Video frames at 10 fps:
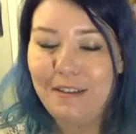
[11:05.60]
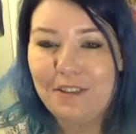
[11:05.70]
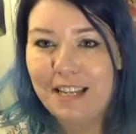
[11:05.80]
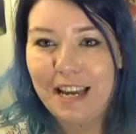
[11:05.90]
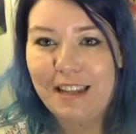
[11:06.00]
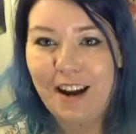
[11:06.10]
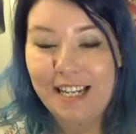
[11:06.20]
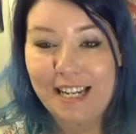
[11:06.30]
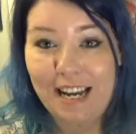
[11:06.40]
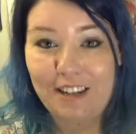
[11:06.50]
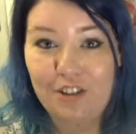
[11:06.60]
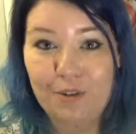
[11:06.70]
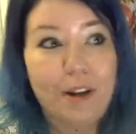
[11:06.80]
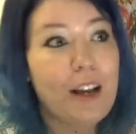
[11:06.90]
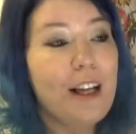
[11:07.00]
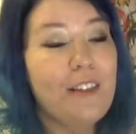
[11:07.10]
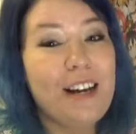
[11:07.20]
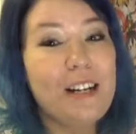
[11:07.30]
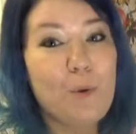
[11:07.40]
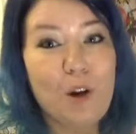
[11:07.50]
even say that I tagged you.
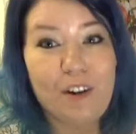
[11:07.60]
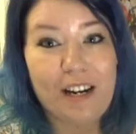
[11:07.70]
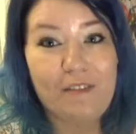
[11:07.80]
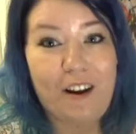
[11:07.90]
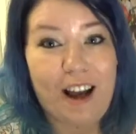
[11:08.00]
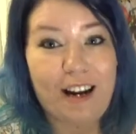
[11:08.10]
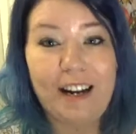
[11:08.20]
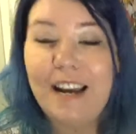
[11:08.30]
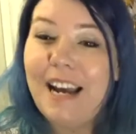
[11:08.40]
That is perfectly fine.